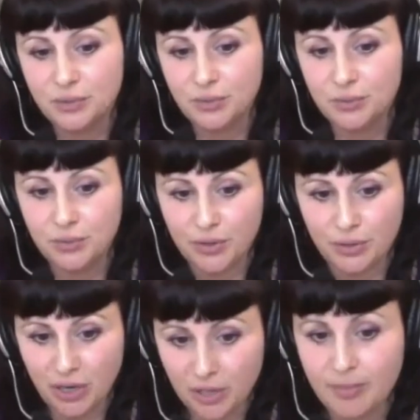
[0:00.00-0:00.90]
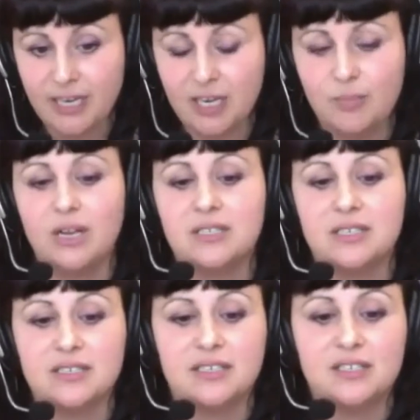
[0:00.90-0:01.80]
do their art making
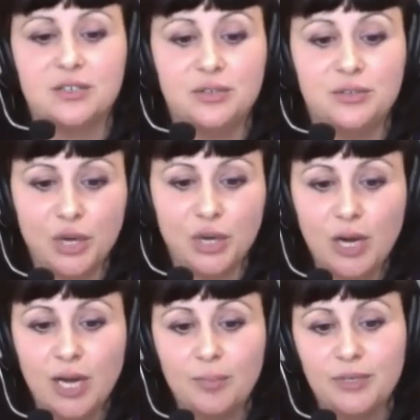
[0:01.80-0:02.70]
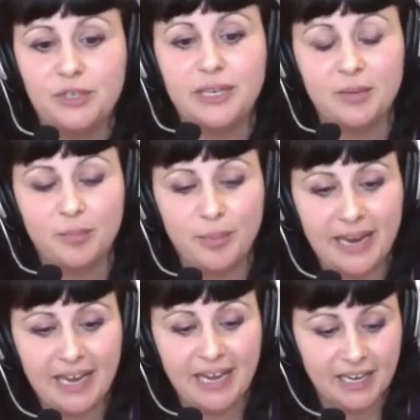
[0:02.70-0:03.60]
process. And so you show up and you get a
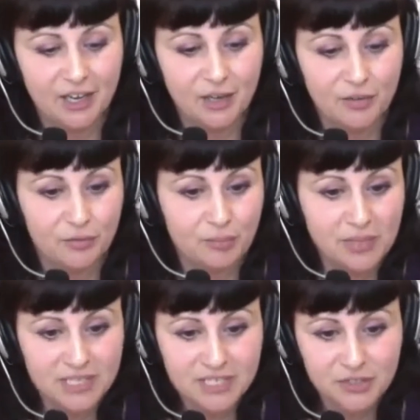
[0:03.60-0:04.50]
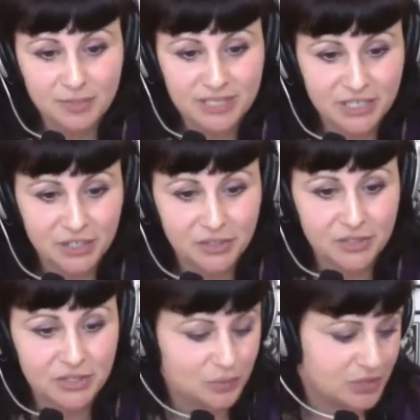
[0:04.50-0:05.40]
bag of mystery
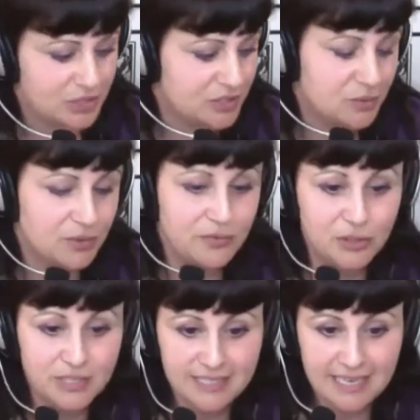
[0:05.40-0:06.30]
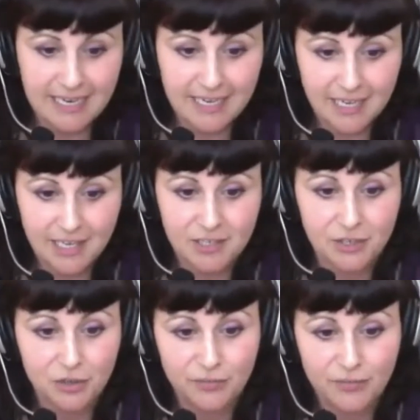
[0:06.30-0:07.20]
materials, which is sort of your data,
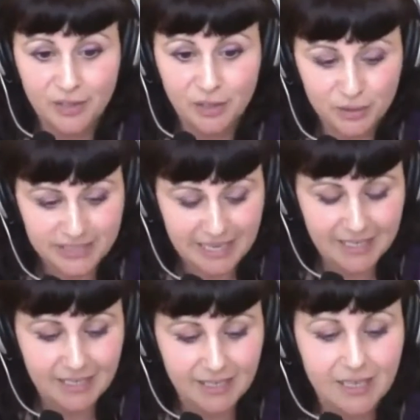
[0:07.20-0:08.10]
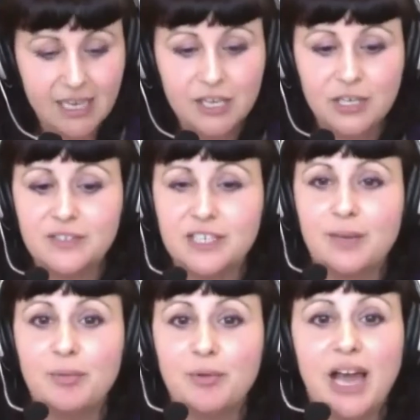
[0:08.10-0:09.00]
your available data. You have to
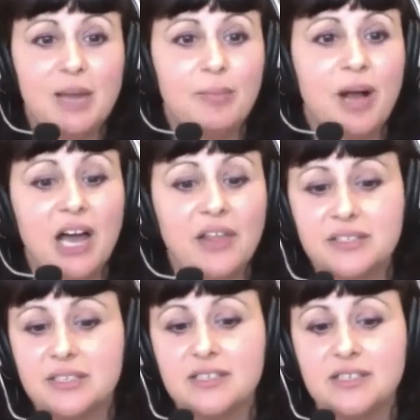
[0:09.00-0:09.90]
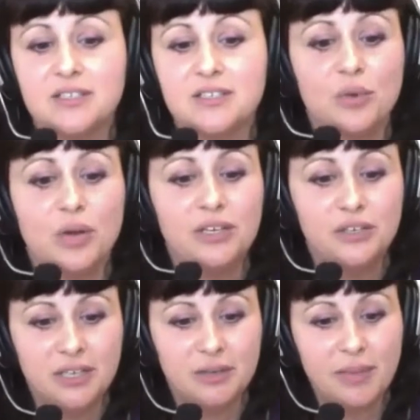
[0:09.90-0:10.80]
come up with a hypothesis as to what
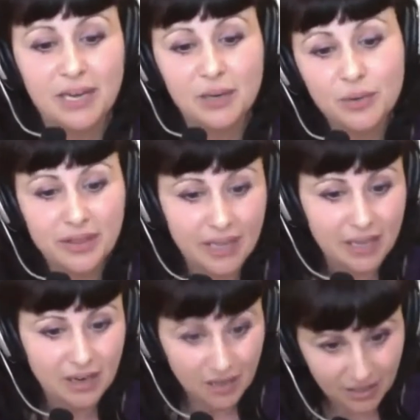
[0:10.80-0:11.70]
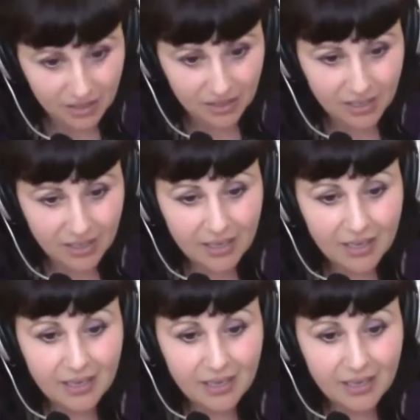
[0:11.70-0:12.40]
you can make with that art